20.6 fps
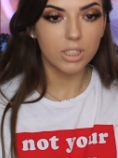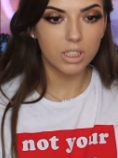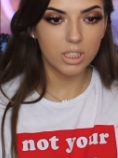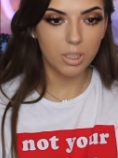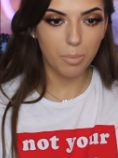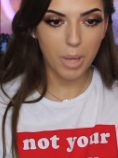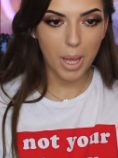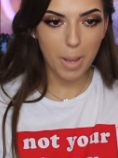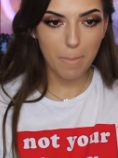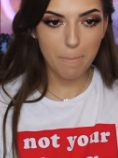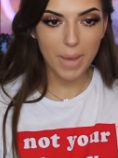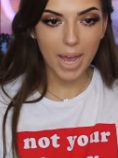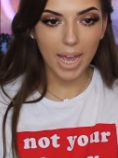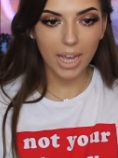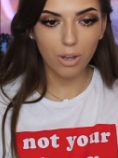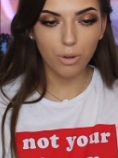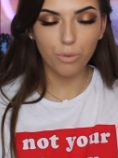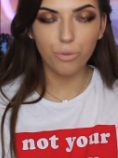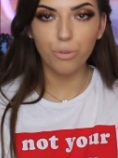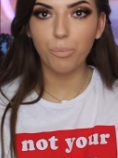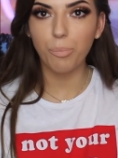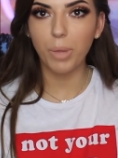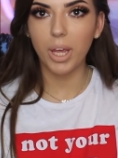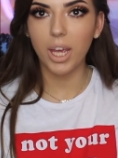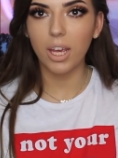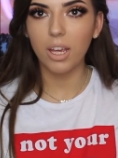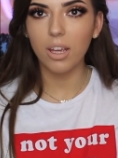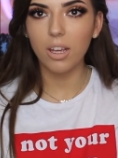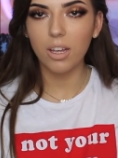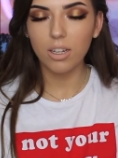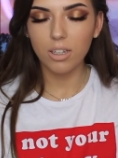it's a bit pale for
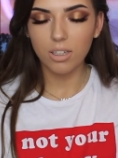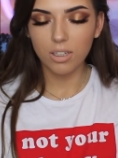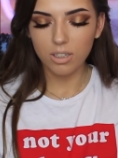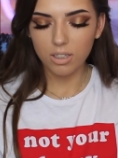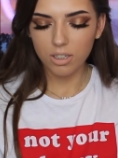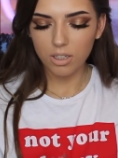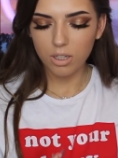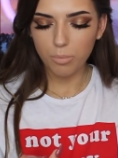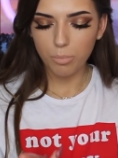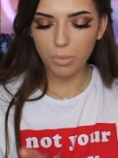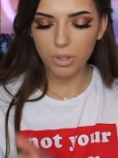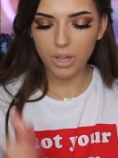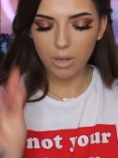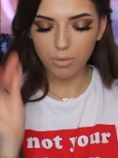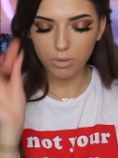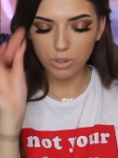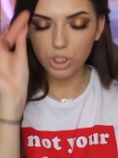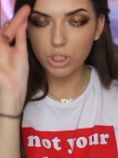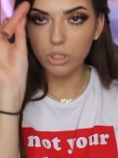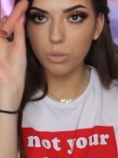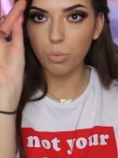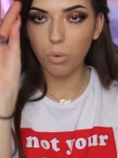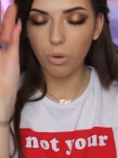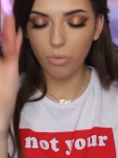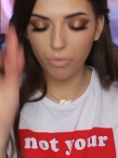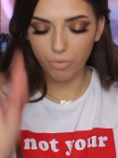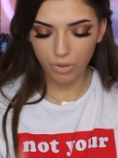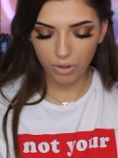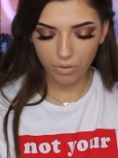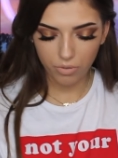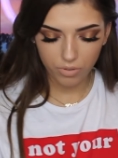me, but that was just
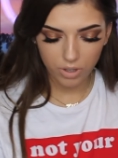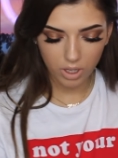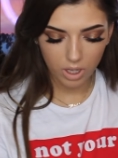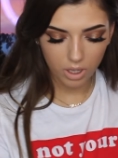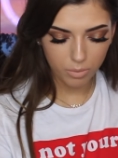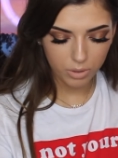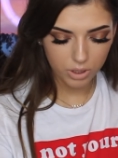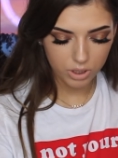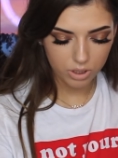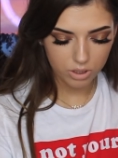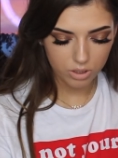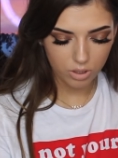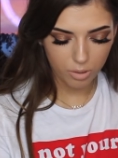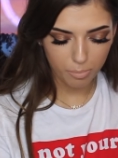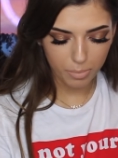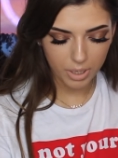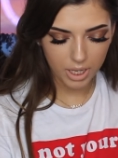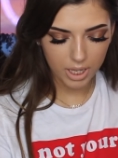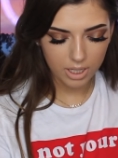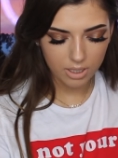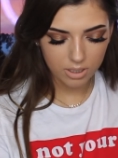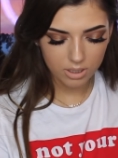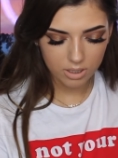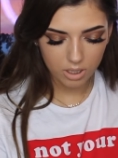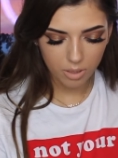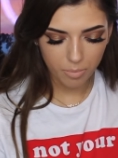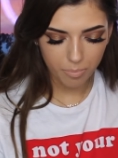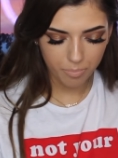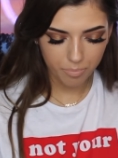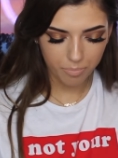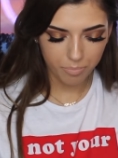150, which is not bad.
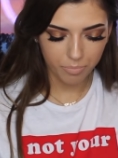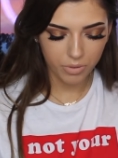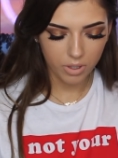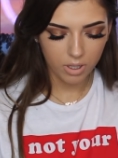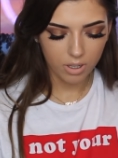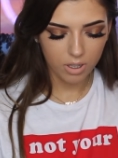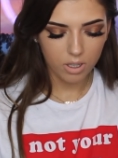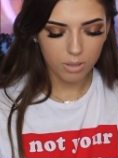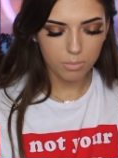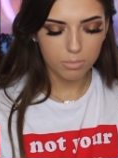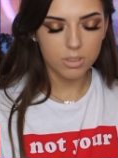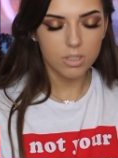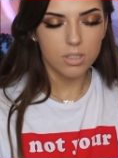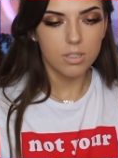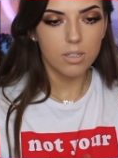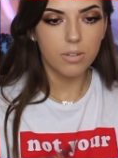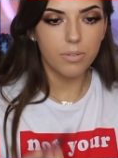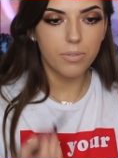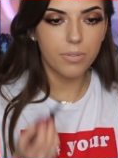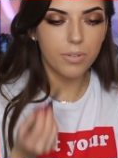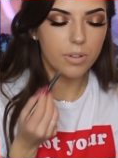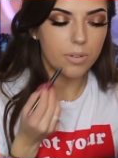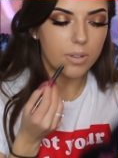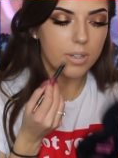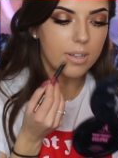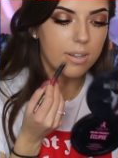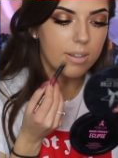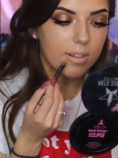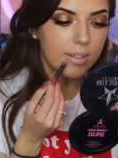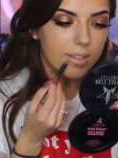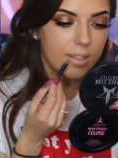Just gonna fill it
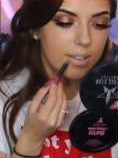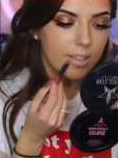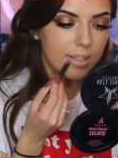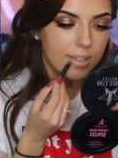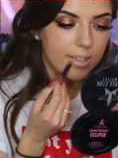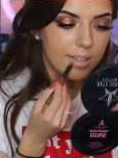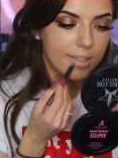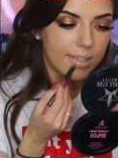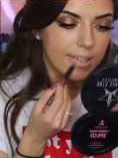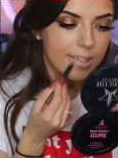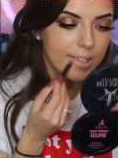in with this.